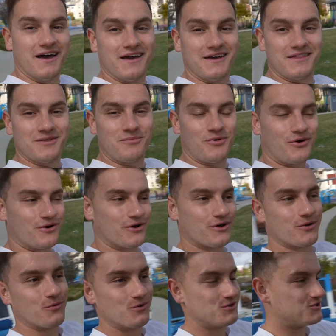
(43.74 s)
in the
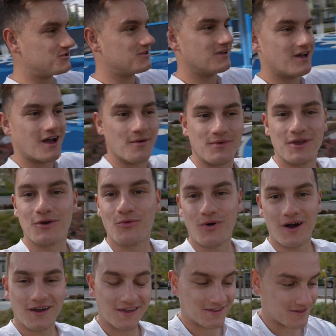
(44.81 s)
park, which I'm here
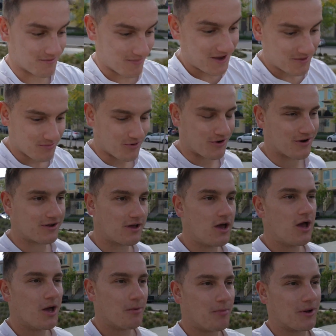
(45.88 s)
walking the main park,
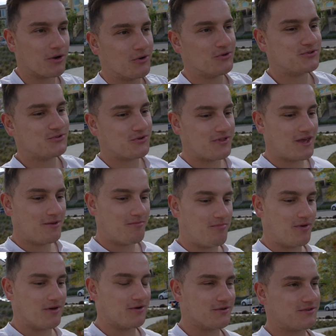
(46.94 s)
but also they
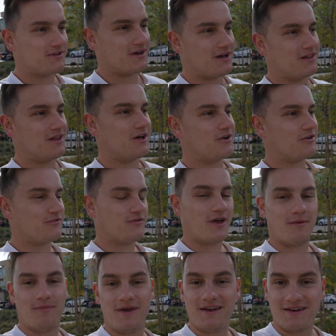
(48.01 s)
built a lot of
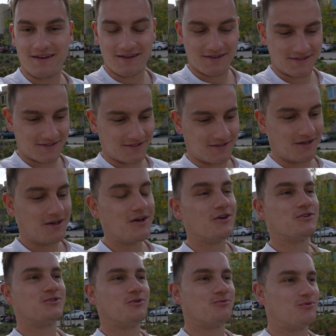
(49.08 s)
amenities
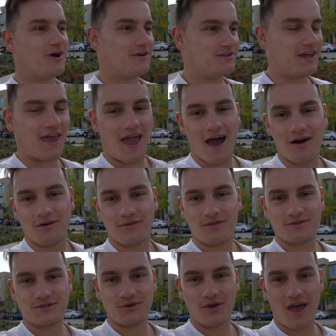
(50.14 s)
surrounding health.
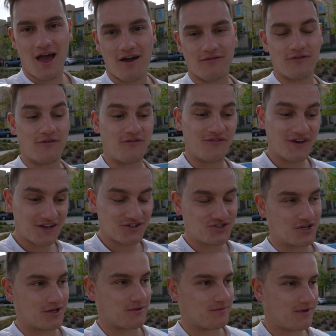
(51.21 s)
So you have a fit
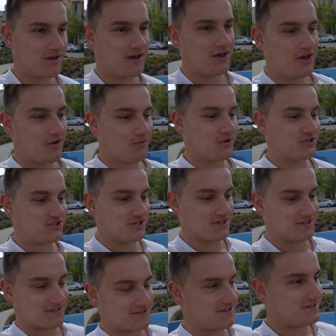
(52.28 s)
gym, which
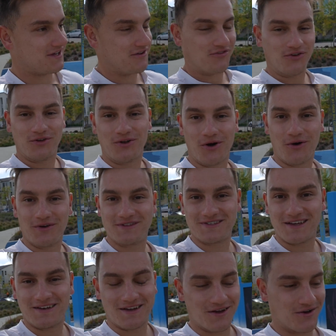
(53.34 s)
is, if you know, in
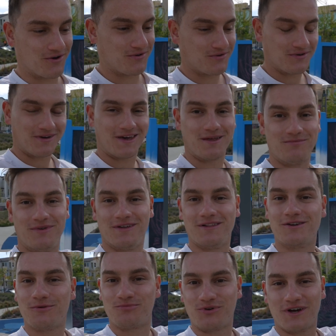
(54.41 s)
San Diego can be a
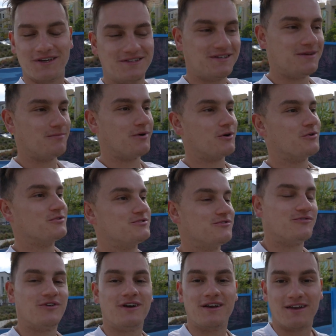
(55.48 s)
little pricey but also
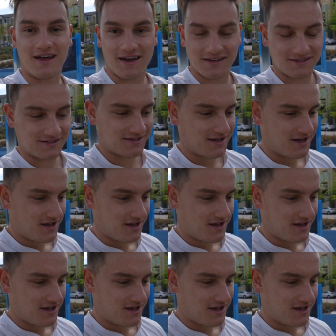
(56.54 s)
very nice,